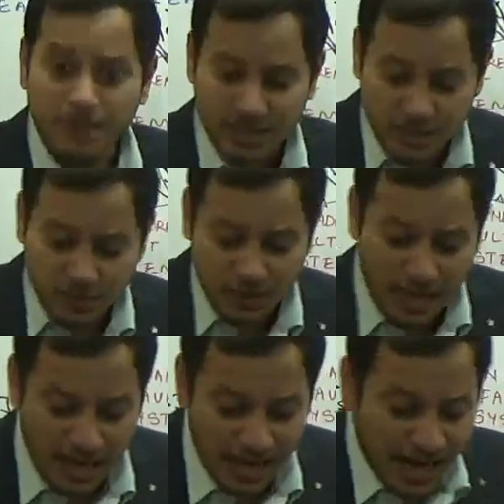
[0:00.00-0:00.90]

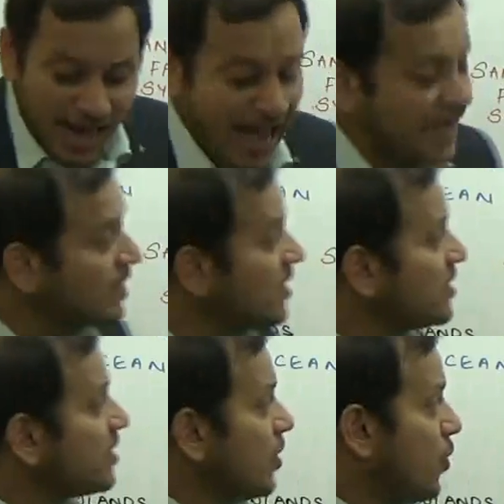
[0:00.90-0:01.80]
Peninsula, and
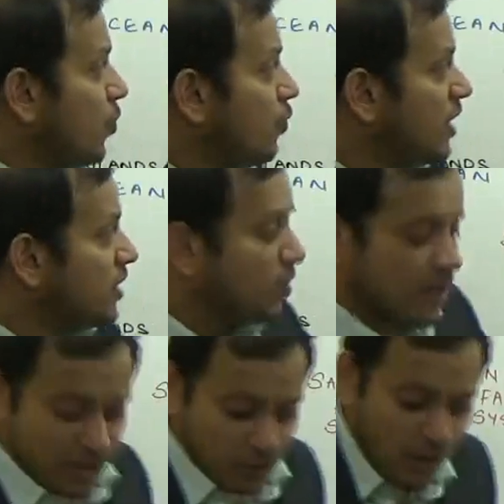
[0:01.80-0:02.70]

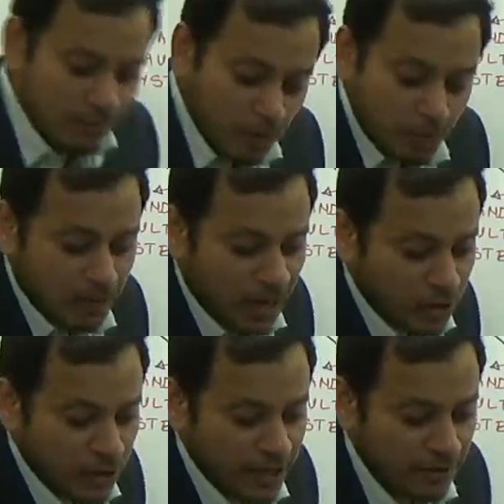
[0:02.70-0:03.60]
there is one more
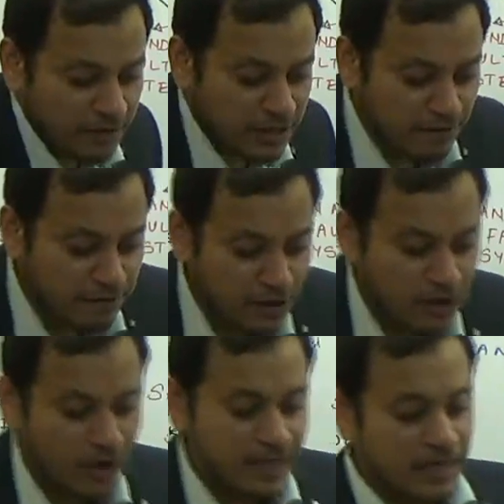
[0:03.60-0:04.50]
plateau here which I
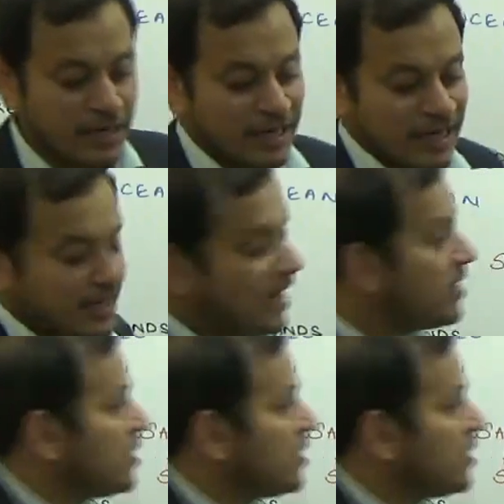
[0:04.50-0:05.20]
forgot here, that